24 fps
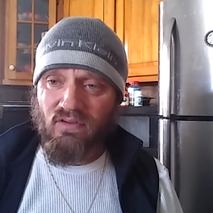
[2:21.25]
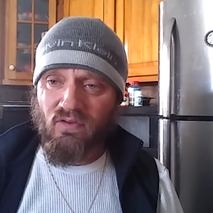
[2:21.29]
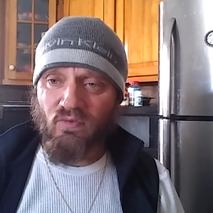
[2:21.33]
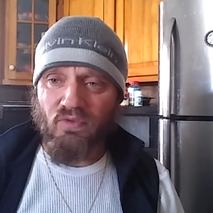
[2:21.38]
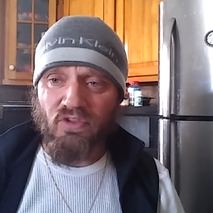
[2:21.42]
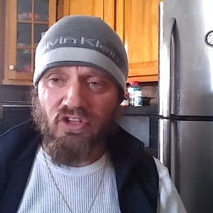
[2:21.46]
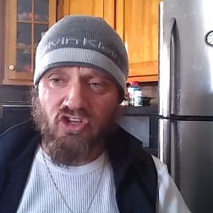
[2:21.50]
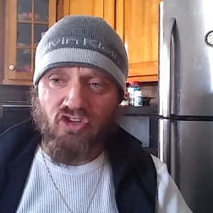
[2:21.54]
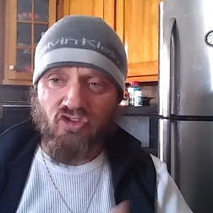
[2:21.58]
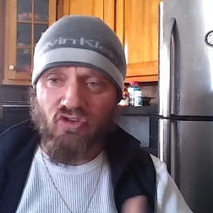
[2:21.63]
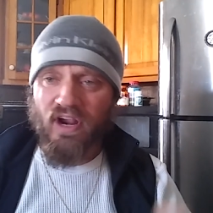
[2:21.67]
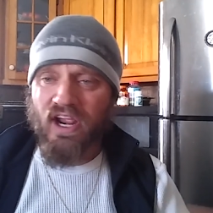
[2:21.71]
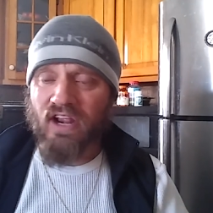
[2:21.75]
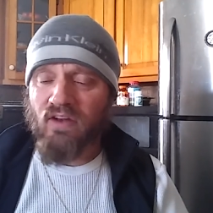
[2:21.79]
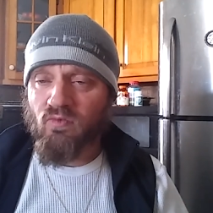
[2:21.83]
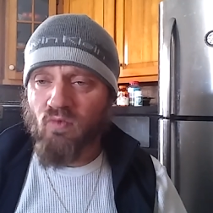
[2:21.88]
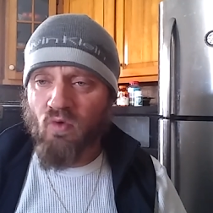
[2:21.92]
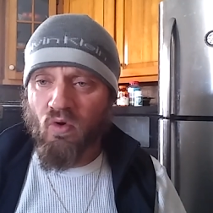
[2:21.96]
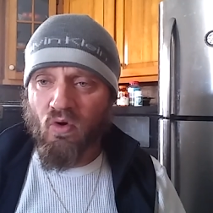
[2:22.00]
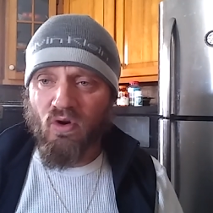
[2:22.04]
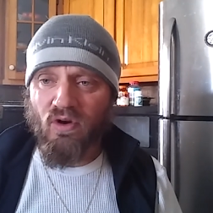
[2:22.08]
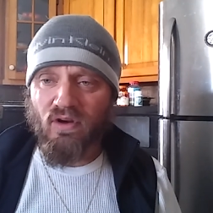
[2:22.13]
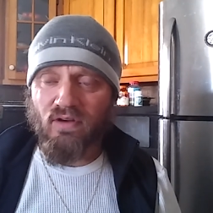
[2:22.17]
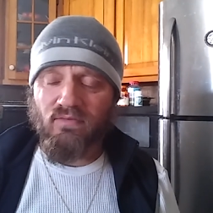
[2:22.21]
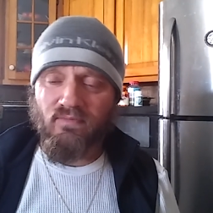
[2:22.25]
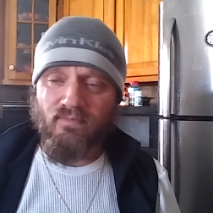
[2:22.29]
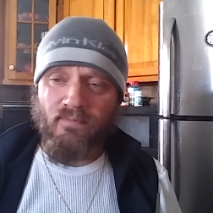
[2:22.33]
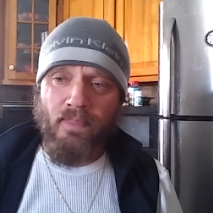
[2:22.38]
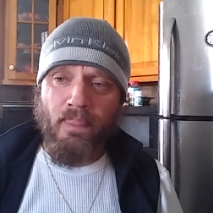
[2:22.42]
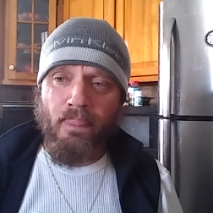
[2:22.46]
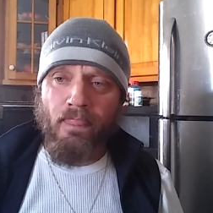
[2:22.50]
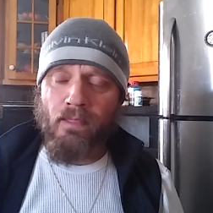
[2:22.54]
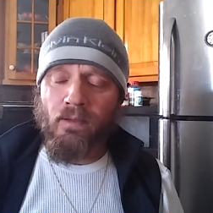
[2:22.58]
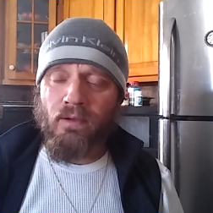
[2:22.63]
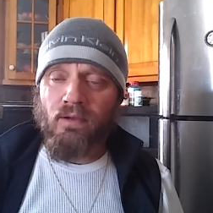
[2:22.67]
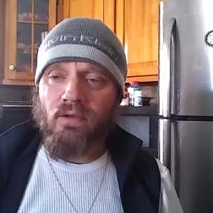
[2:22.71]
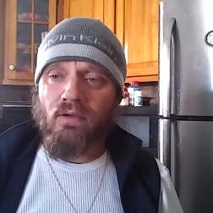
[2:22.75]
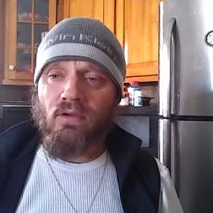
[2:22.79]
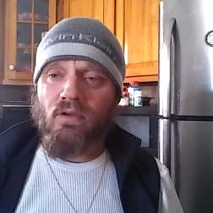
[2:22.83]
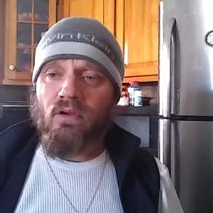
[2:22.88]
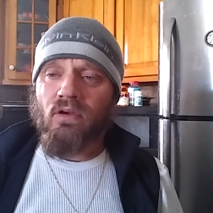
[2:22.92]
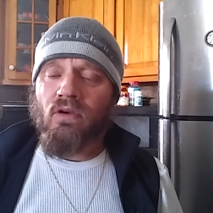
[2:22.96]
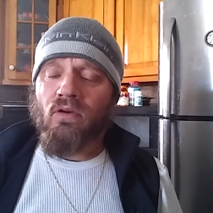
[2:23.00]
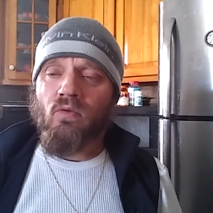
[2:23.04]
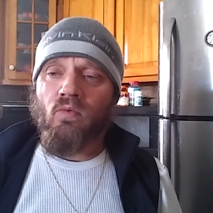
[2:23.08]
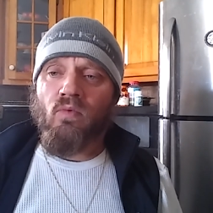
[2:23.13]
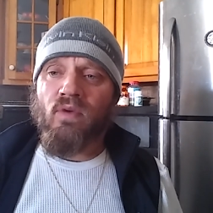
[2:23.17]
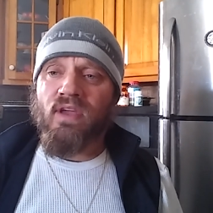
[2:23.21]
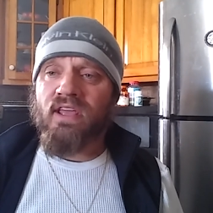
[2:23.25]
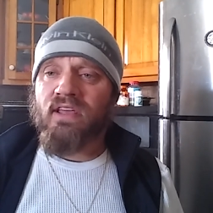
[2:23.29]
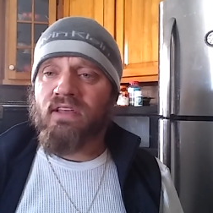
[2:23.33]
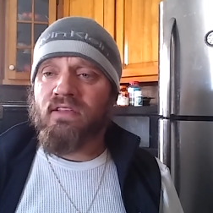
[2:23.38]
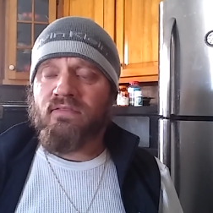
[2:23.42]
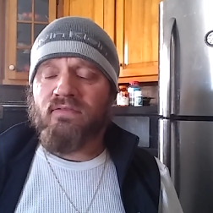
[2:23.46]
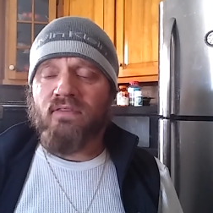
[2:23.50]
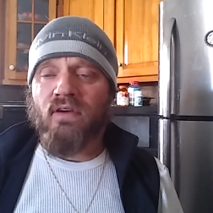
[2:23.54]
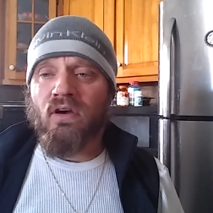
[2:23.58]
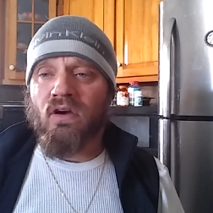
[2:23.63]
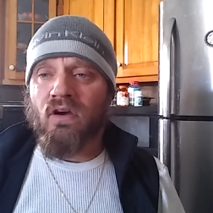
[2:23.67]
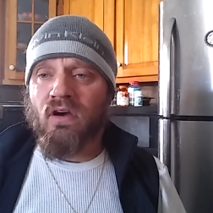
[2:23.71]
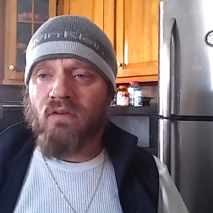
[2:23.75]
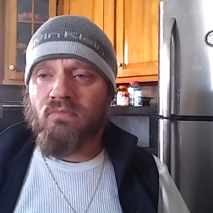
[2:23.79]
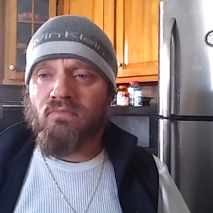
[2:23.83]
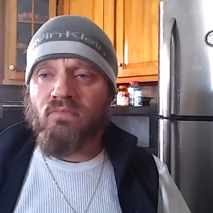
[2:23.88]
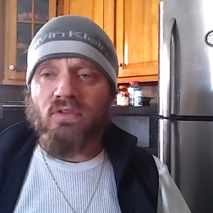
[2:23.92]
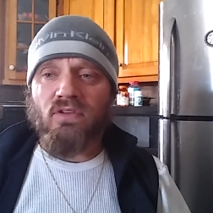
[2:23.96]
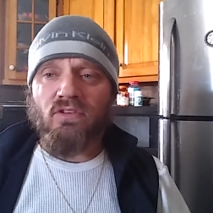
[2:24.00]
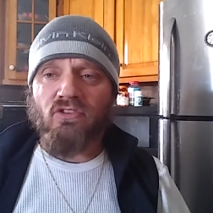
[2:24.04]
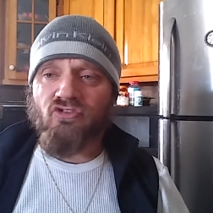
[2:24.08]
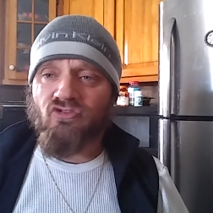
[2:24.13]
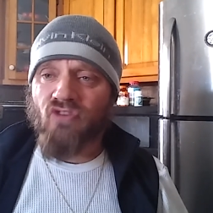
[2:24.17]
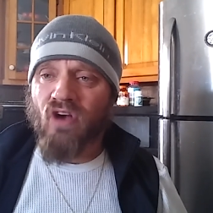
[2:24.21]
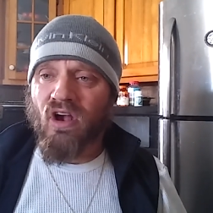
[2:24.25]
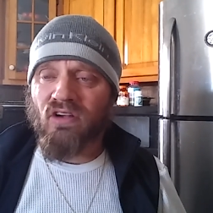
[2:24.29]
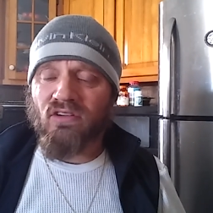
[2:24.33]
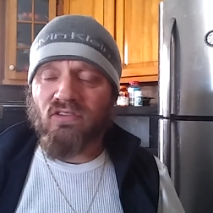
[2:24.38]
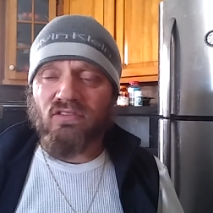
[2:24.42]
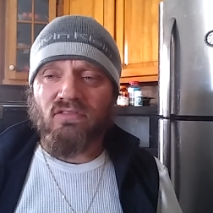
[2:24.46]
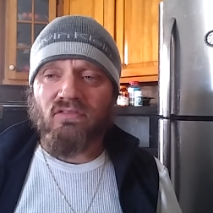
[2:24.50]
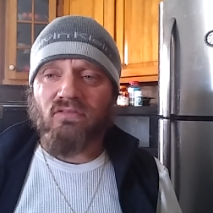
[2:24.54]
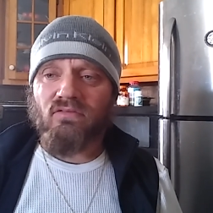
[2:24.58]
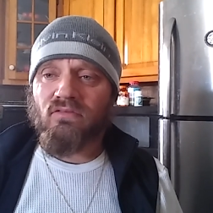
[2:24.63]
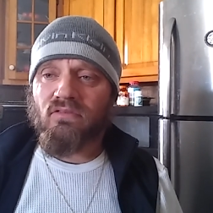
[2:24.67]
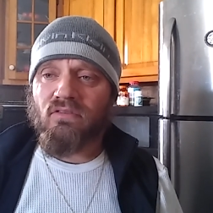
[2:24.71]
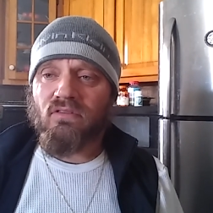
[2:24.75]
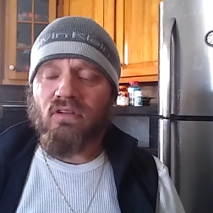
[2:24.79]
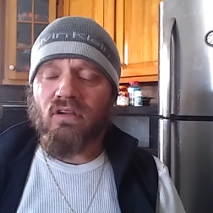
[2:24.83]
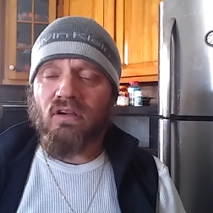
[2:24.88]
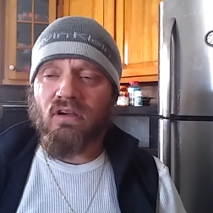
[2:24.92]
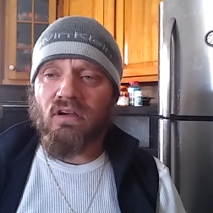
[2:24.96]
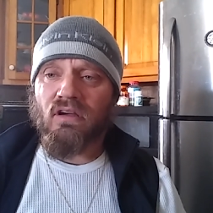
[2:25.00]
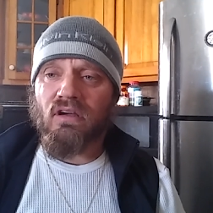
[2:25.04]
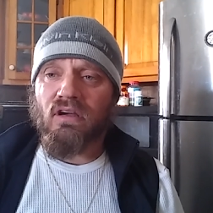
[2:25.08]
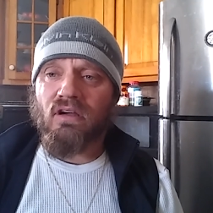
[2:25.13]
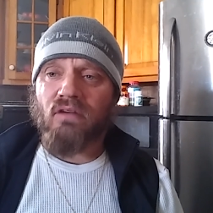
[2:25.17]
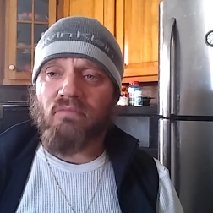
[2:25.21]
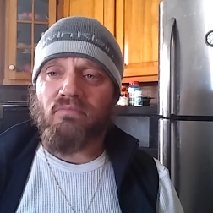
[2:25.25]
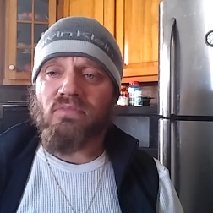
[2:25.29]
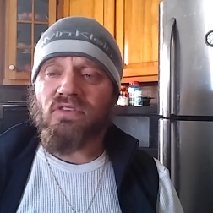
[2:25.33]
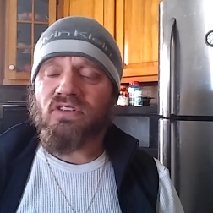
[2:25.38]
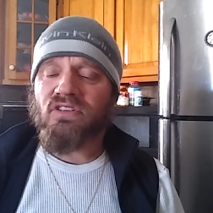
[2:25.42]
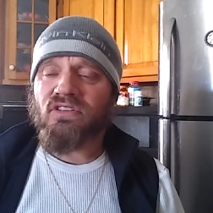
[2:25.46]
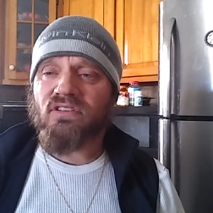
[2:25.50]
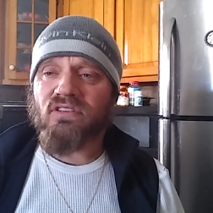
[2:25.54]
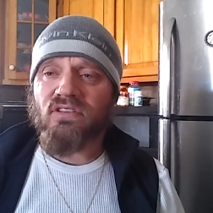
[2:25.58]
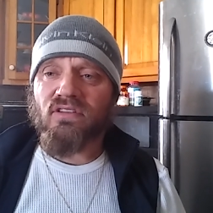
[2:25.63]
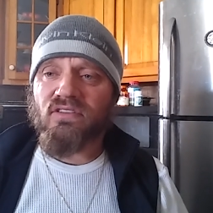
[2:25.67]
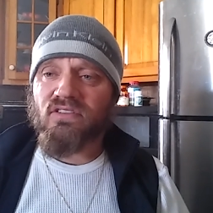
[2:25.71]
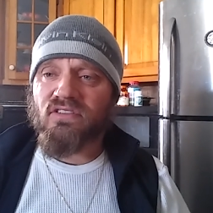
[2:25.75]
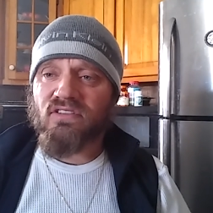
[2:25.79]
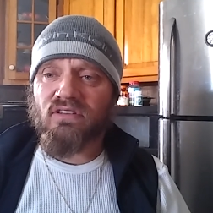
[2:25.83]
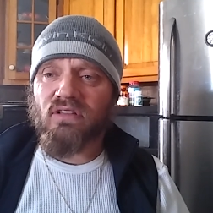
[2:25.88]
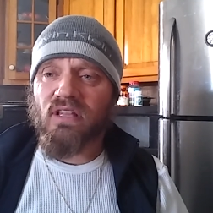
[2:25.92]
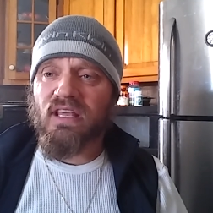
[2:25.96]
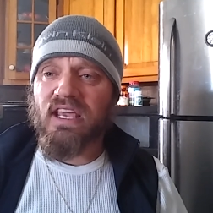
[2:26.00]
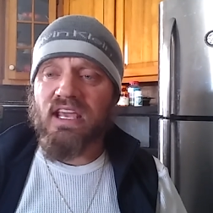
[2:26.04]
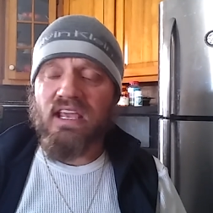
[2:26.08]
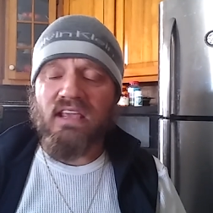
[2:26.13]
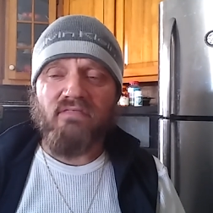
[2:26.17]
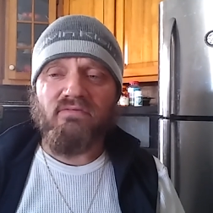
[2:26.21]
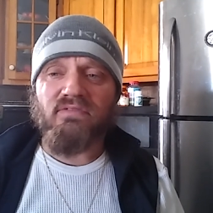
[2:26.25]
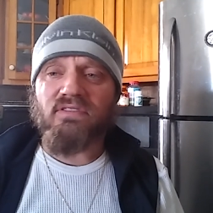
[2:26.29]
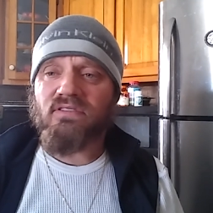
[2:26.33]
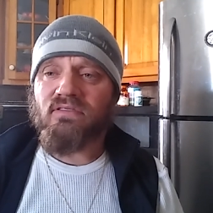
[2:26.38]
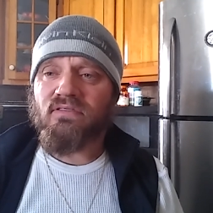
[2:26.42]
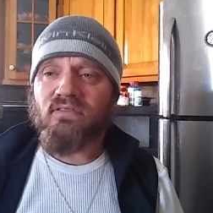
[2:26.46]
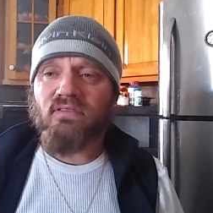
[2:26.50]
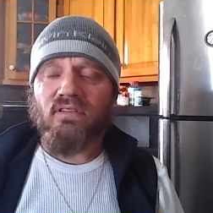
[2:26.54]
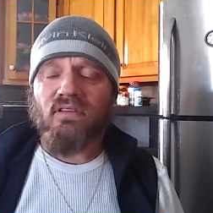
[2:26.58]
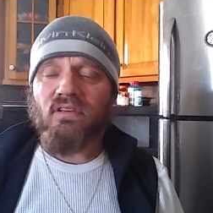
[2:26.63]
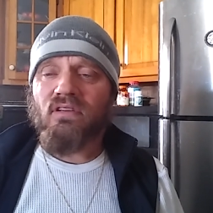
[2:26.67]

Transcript: With the trade war, with drugs, slaves,